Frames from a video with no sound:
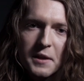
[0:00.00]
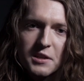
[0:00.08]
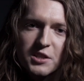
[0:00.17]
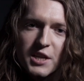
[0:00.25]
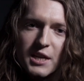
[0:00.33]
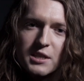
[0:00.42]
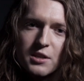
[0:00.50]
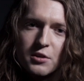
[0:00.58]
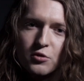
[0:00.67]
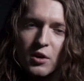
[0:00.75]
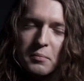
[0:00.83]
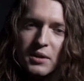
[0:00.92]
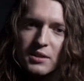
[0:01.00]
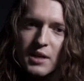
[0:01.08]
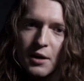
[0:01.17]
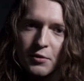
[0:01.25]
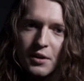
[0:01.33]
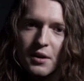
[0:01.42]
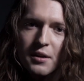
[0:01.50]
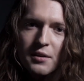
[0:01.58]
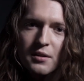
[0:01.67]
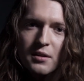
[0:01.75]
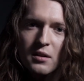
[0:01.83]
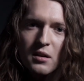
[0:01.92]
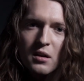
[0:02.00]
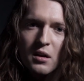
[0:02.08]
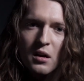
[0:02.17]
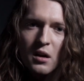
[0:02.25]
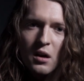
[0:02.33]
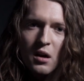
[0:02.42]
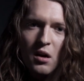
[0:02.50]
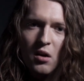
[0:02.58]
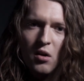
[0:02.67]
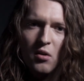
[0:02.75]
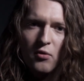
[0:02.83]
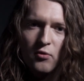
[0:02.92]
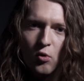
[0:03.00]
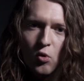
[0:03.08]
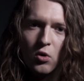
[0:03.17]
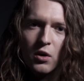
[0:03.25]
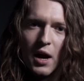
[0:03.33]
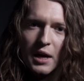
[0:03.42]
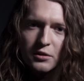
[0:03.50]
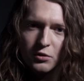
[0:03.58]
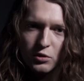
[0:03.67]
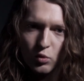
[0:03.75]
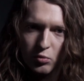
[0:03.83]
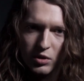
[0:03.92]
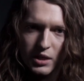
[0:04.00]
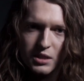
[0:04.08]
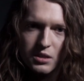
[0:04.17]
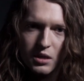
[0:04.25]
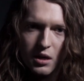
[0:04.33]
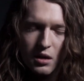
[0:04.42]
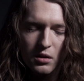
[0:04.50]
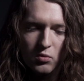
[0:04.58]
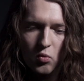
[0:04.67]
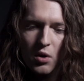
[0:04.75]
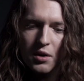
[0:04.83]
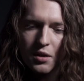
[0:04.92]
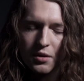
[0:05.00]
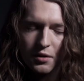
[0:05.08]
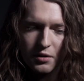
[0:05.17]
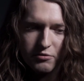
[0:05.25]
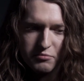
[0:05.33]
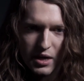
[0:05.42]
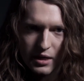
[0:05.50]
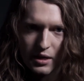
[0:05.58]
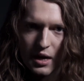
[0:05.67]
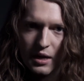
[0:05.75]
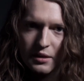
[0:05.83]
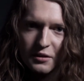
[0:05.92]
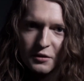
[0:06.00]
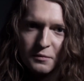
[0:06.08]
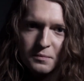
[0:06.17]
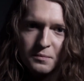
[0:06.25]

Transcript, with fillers: The sixth trumpet sounded four angels were released to kill one third of mankind.